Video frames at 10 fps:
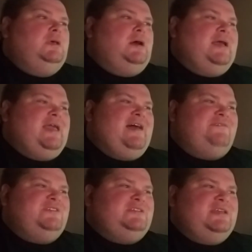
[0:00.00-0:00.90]
I have
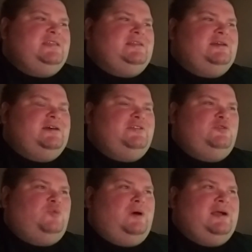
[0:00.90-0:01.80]
to say that
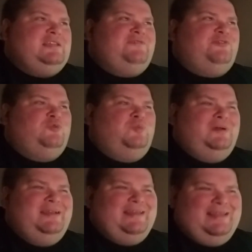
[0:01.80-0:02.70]
otherwise, for
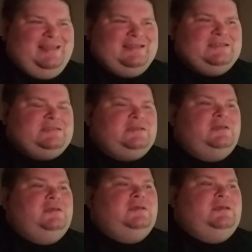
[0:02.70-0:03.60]
what it is,
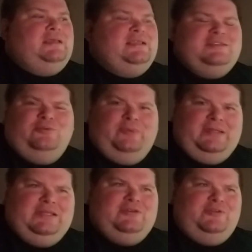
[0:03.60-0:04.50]
it's a
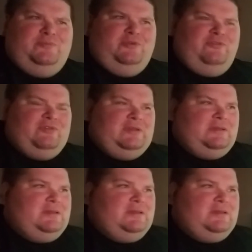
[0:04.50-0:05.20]
really good movie.